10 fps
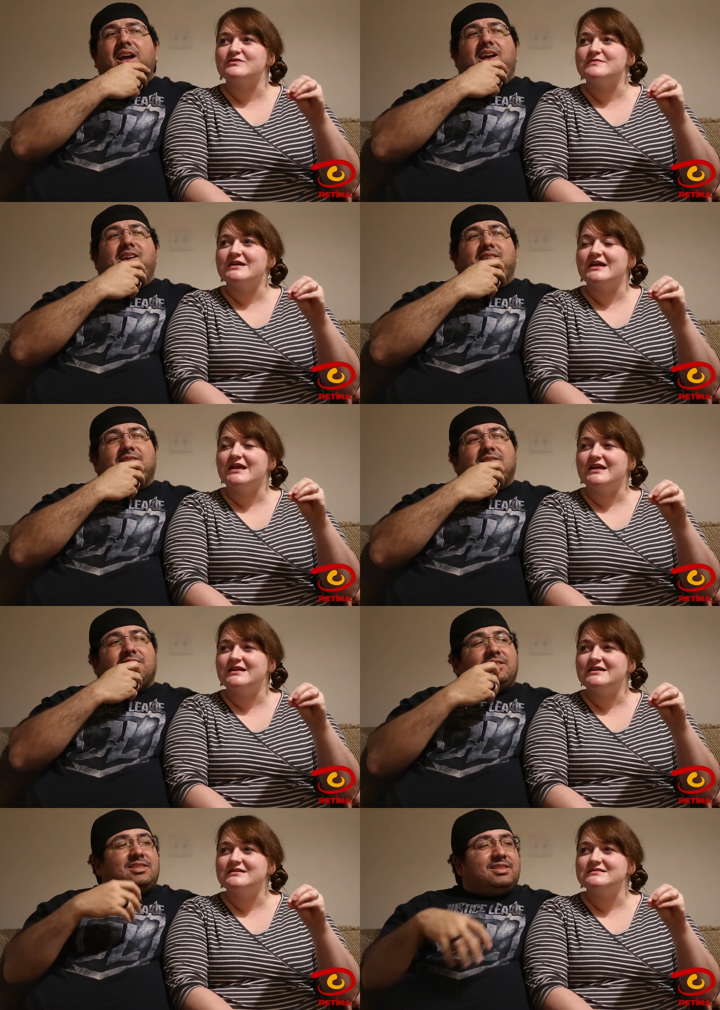Speaker 1: from the
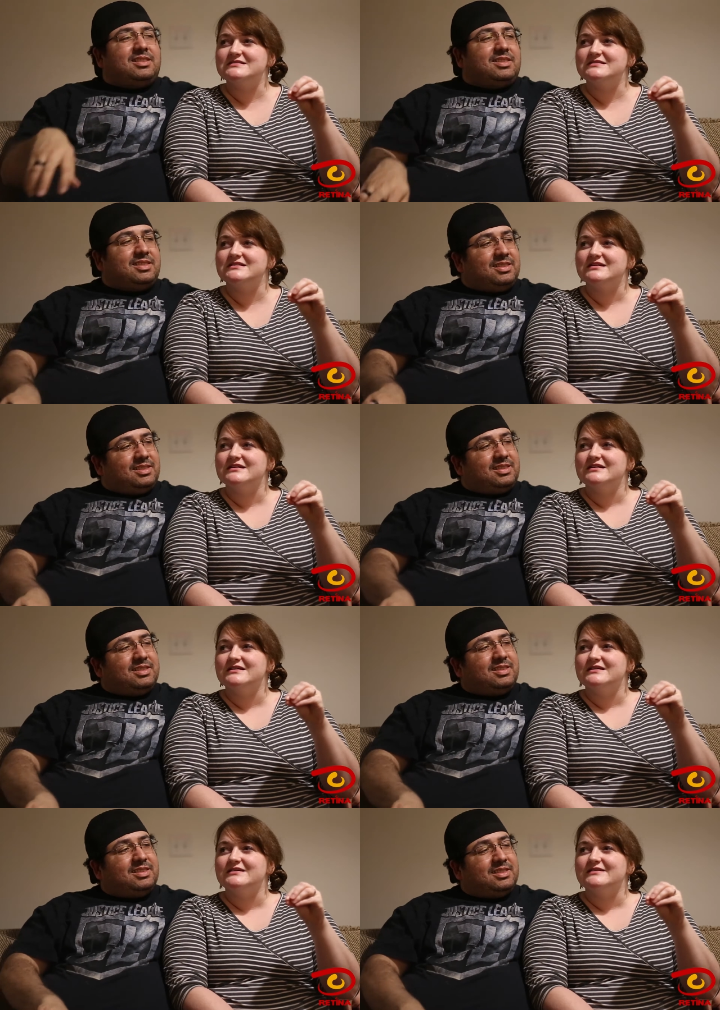80s.
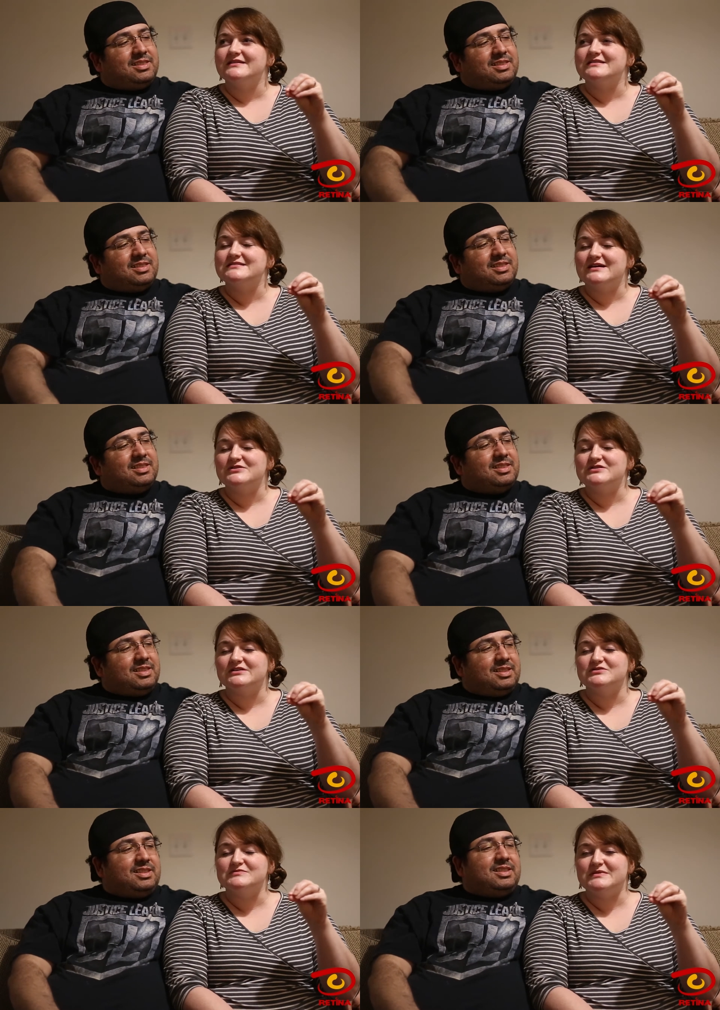Like the soundtrack
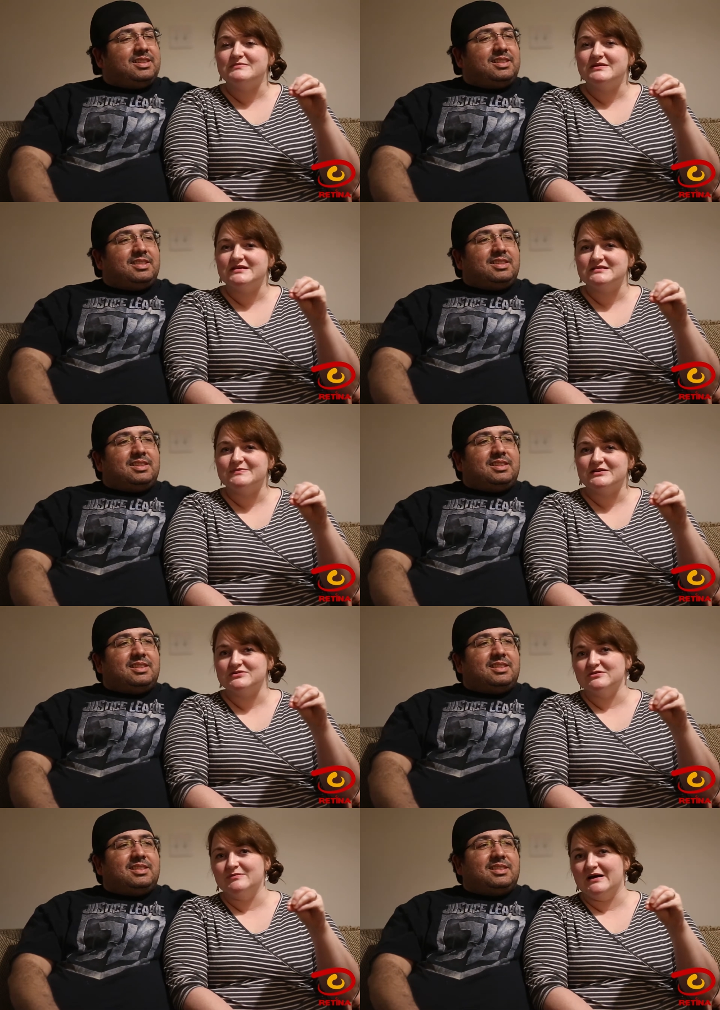to a PBS
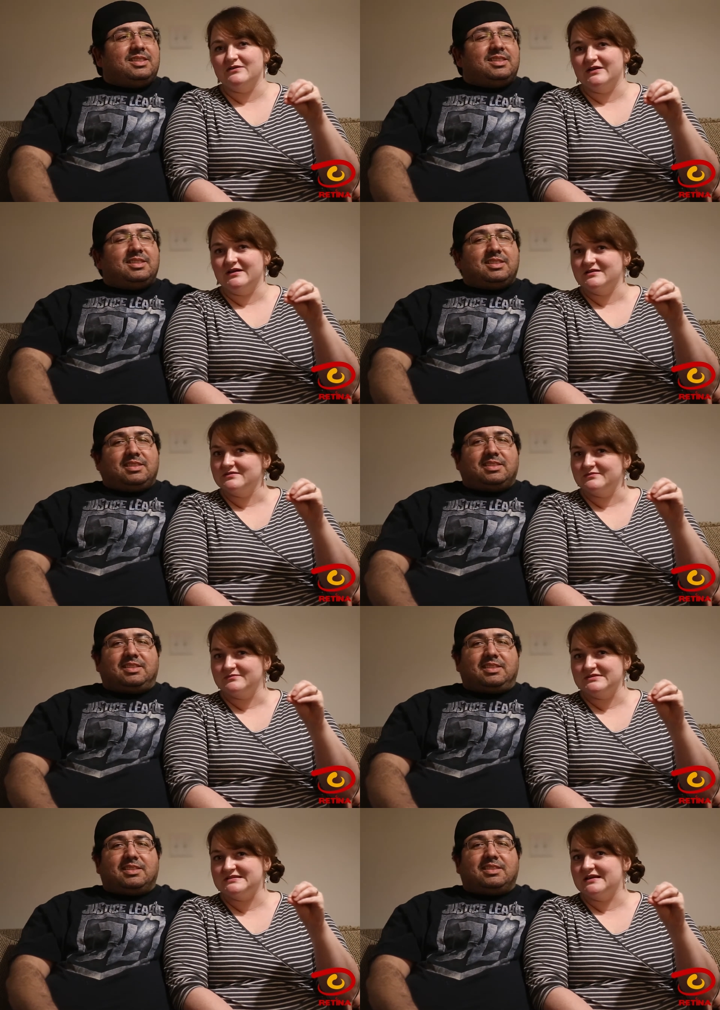special about like
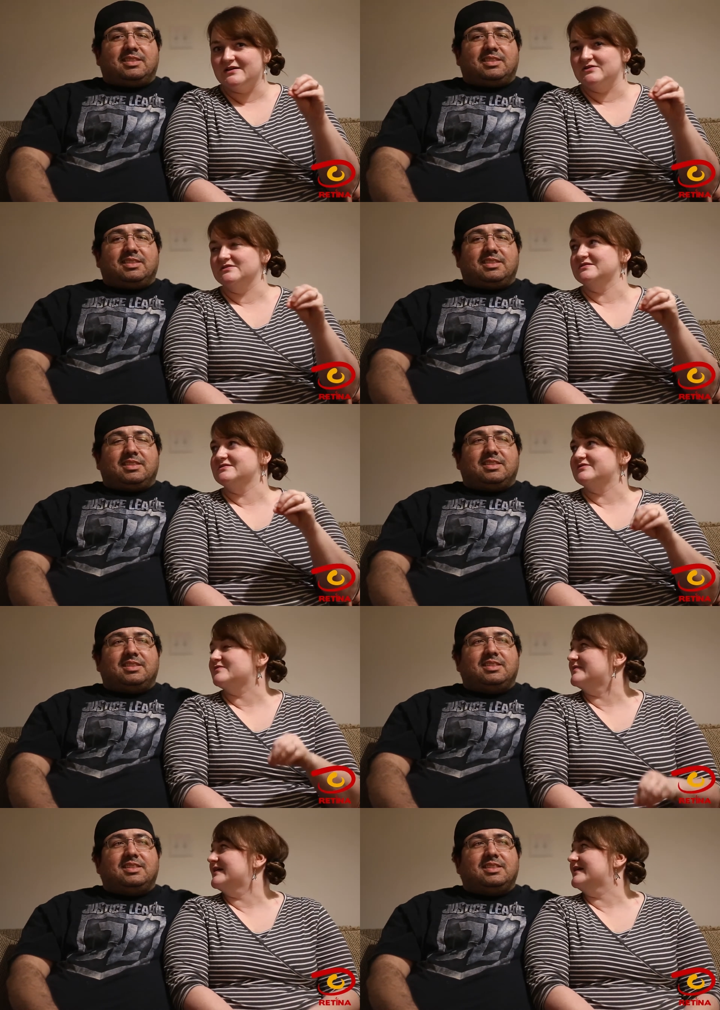cells
Speaker 2: from
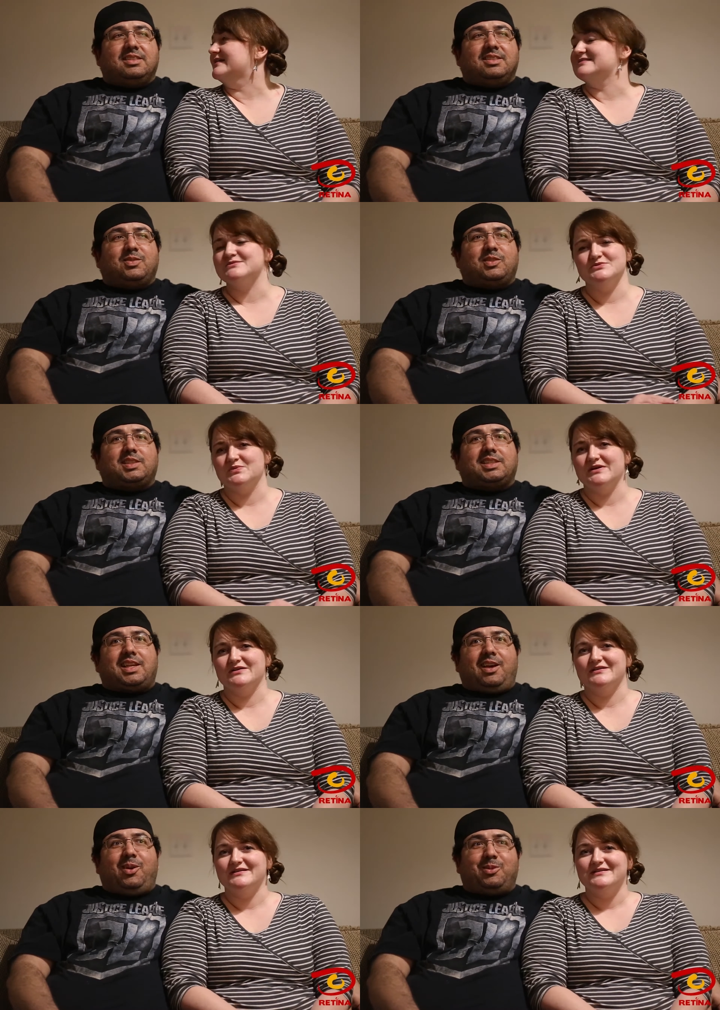the 80s. It was weird.
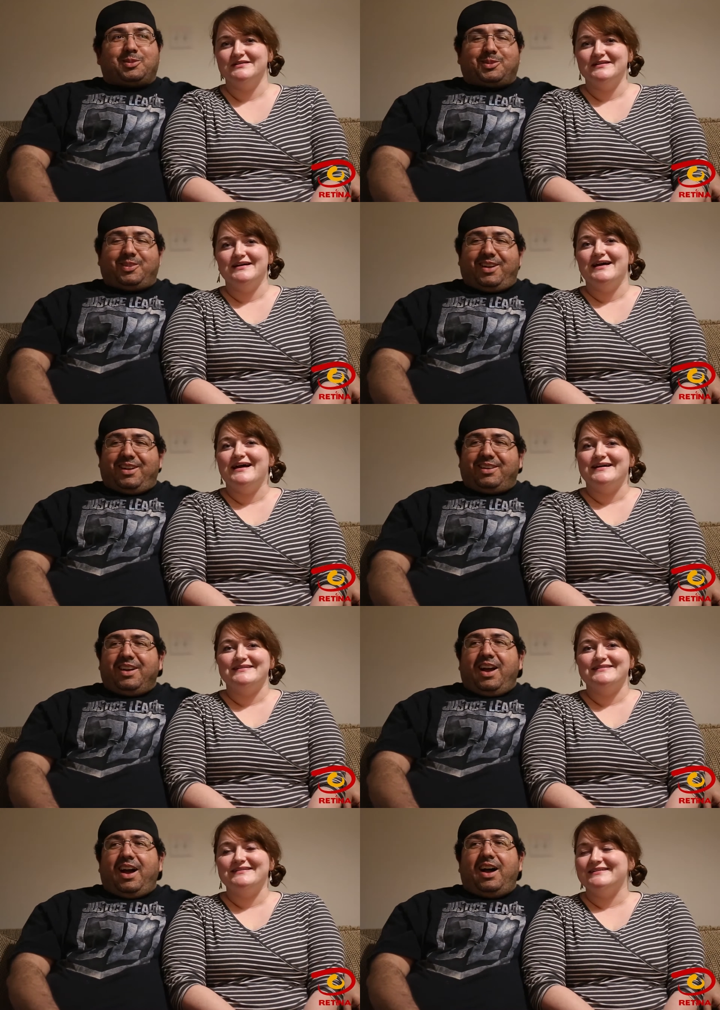Cells, wow.
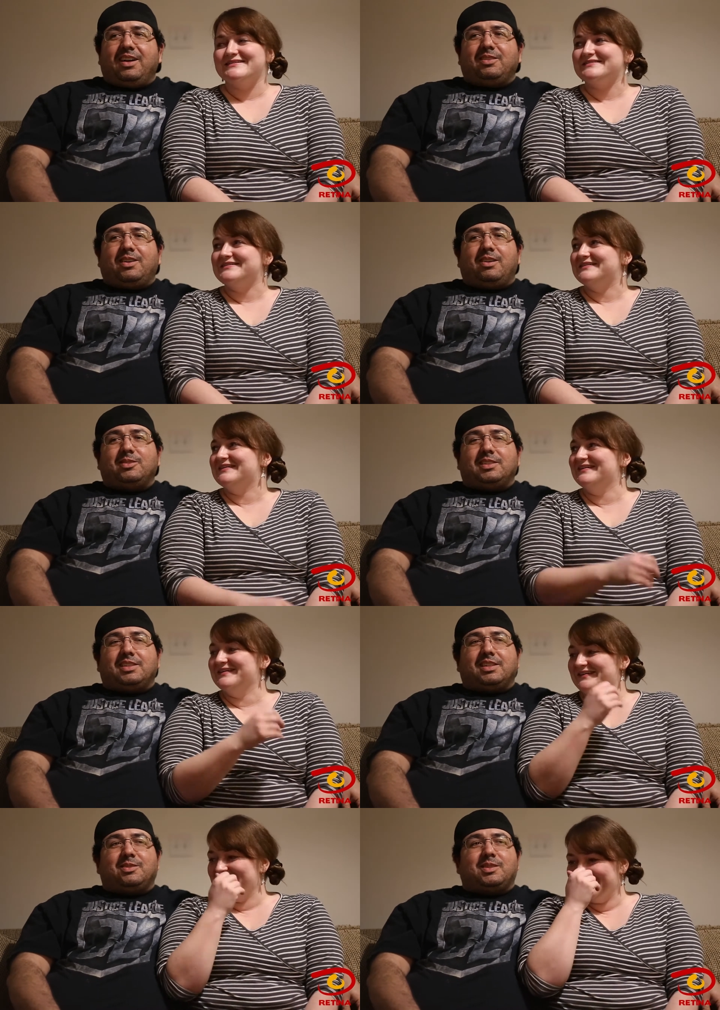Yeah. I wouldn't
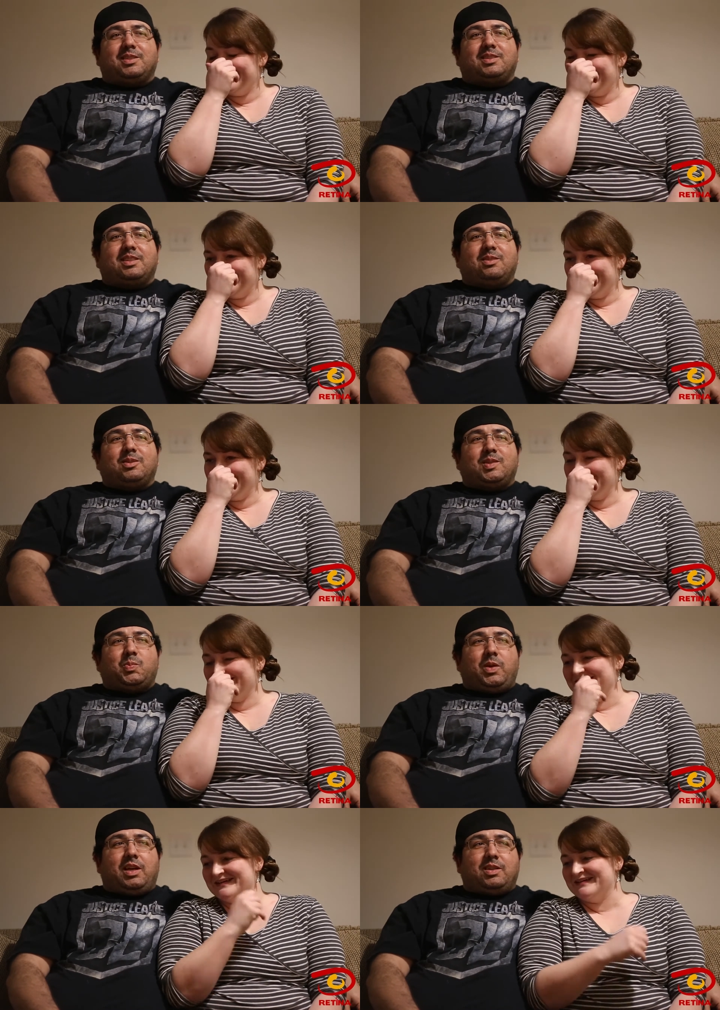say it was
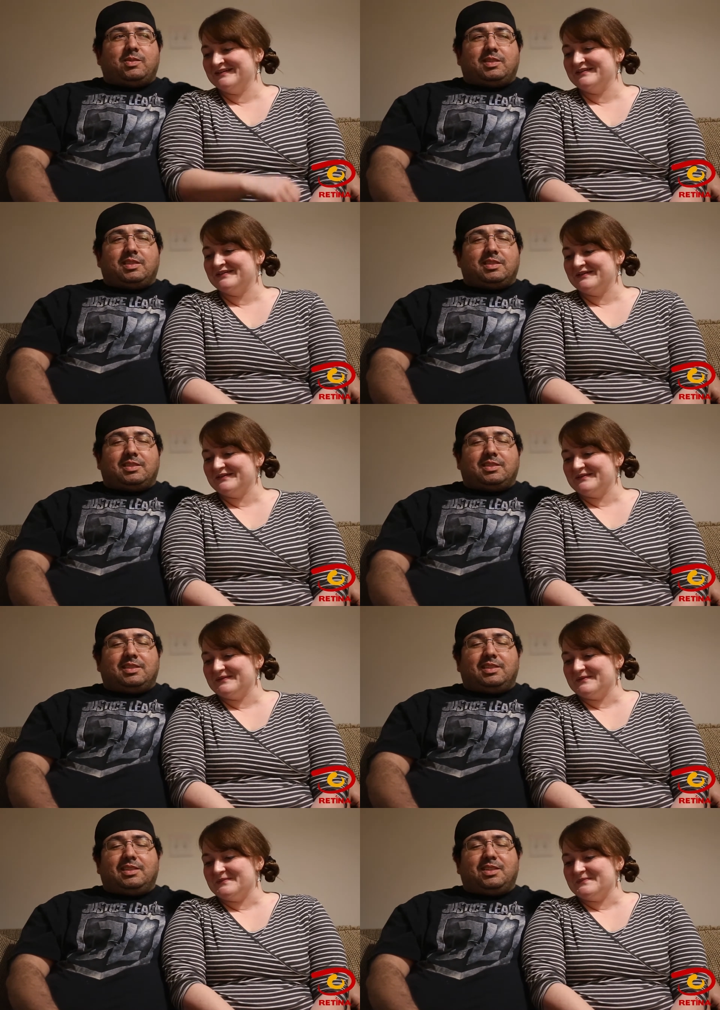bad. It was just
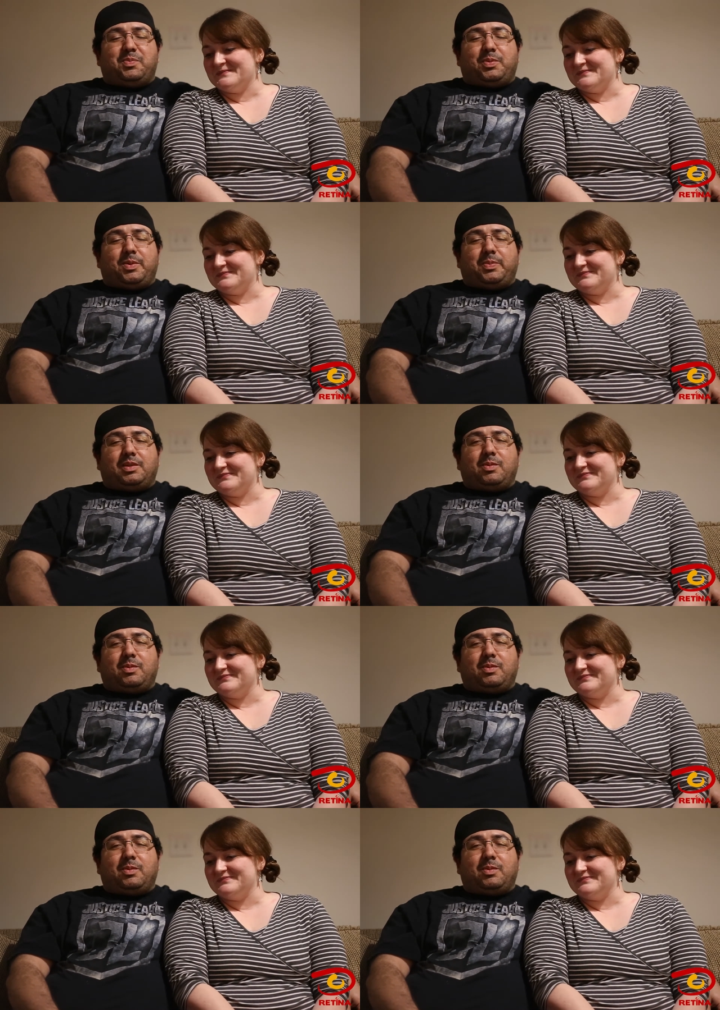inappropriate.